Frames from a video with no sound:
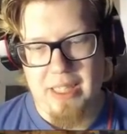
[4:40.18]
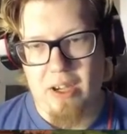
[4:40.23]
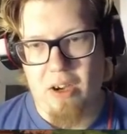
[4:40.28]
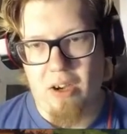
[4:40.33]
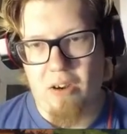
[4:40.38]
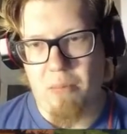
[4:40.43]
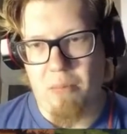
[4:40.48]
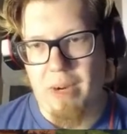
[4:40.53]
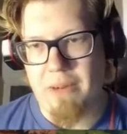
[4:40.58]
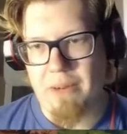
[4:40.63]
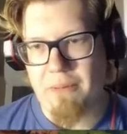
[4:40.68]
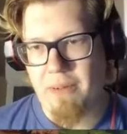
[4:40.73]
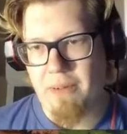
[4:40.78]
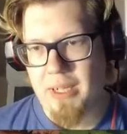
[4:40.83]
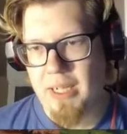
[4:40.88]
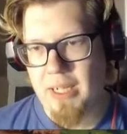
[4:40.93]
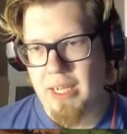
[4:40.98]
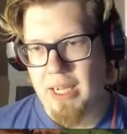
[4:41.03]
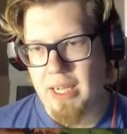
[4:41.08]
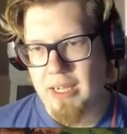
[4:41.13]
oh my
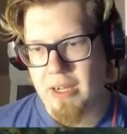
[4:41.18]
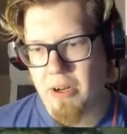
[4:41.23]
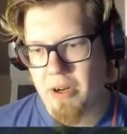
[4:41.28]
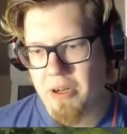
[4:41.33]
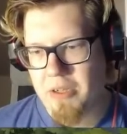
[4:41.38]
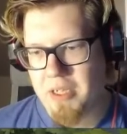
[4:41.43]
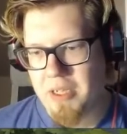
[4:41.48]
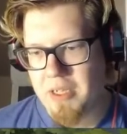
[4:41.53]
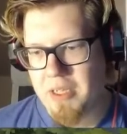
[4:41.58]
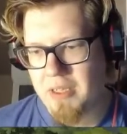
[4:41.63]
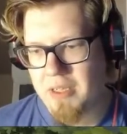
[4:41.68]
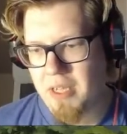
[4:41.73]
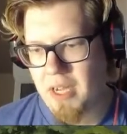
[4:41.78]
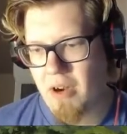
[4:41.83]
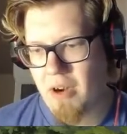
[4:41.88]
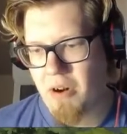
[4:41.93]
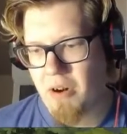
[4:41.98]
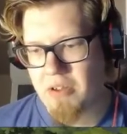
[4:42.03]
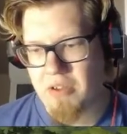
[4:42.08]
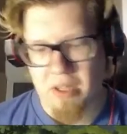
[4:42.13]
fucking god, they're hurting.
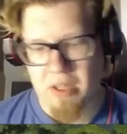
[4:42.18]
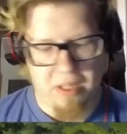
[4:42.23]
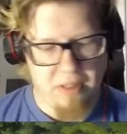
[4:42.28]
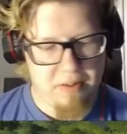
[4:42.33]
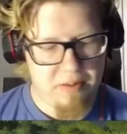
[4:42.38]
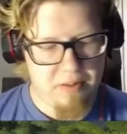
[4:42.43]
They hurt a lot.